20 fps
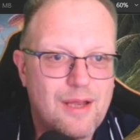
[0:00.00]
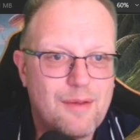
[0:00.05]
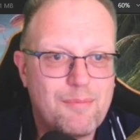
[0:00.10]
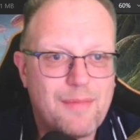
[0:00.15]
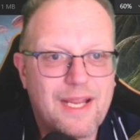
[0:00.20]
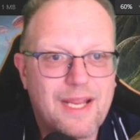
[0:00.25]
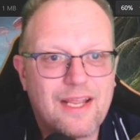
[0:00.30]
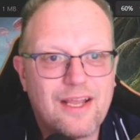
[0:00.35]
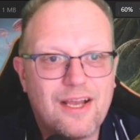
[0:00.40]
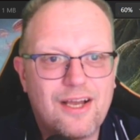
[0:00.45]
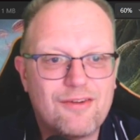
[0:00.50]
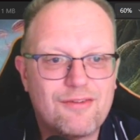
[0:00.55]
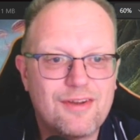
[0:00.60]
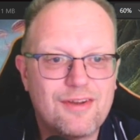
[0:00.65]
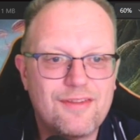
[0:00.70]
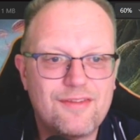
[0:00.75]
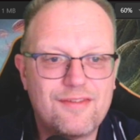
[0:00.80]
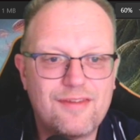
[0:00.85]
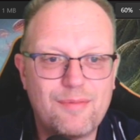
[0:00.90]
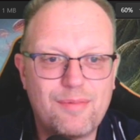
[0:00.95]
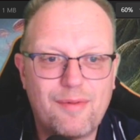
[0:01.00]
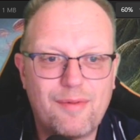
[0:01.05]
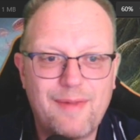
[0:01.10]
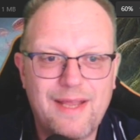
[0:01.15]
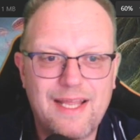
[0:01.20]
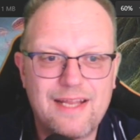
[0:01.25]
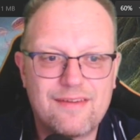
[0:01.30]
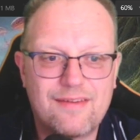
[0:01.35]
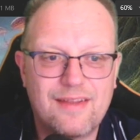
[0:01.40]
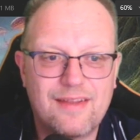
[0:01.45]
Mangara the
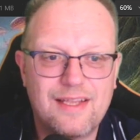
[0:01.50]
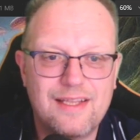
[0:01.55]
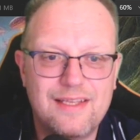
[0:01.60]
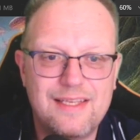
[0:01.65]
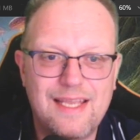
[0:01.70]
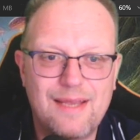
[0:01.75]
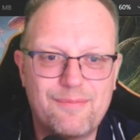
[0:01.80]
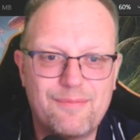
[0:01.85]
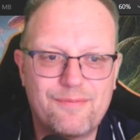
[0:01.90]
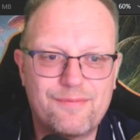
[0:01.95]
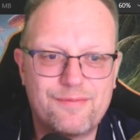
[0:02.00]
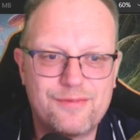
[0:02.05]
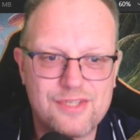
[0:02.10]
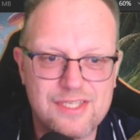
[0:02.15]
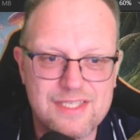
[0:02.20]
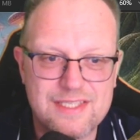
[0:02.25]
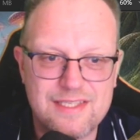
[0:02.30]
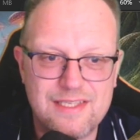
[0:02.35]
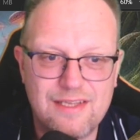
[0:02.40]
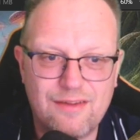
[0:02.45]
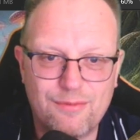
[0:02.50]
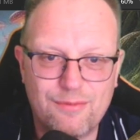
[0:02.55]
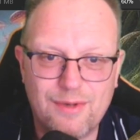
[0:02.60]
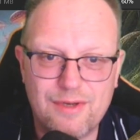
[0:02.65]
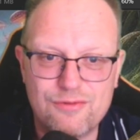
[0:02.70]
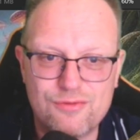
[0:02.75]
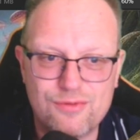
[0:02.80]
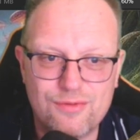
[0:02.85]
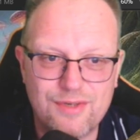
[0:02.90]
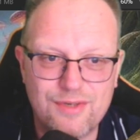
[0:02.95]
Diplomat, yep, just another way
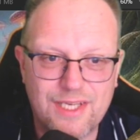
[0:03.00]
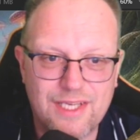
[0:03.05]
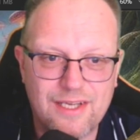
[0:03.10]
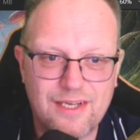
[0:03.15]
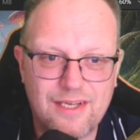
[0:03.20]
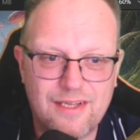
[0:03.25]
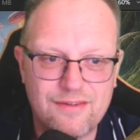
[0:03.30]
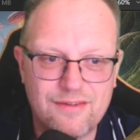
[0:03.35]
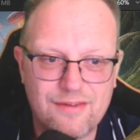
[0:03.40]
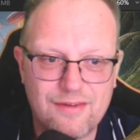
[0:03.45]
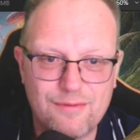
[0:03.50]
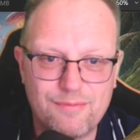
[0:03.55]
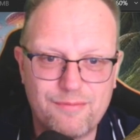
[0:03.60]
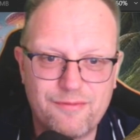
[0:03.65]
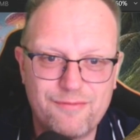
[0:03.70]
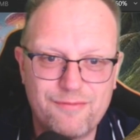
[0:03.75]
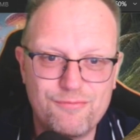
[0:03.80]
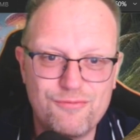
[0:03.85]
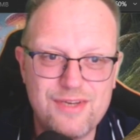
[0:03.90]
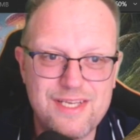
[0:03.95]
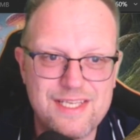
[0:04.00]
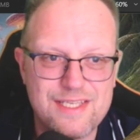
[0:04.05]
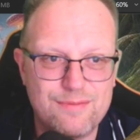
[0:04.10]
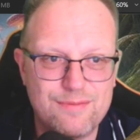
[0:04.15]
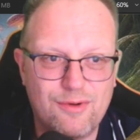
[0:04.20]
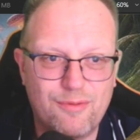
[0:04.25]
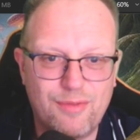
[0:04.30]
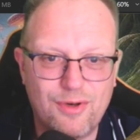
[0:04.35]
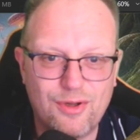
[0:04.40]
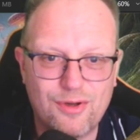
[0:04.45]
of drawing cards and a
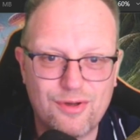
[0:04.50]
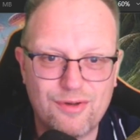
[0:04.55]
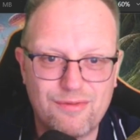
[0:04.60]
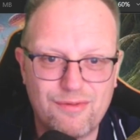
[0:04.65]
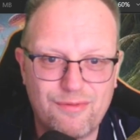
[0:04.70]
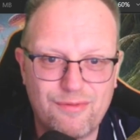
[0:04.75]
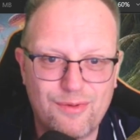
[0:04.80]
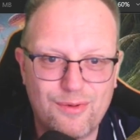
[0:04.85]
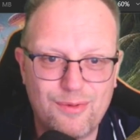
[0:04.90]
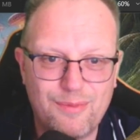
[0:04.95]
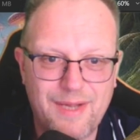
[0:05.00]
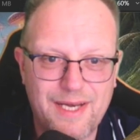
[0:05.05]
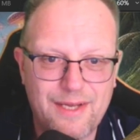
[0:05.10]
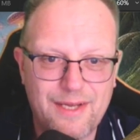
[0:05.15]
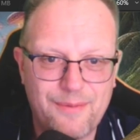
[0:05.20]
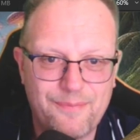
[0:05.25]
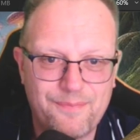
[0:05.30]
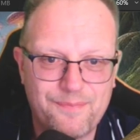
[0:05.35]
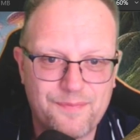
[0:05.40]
reasonable blocker for 4 mana.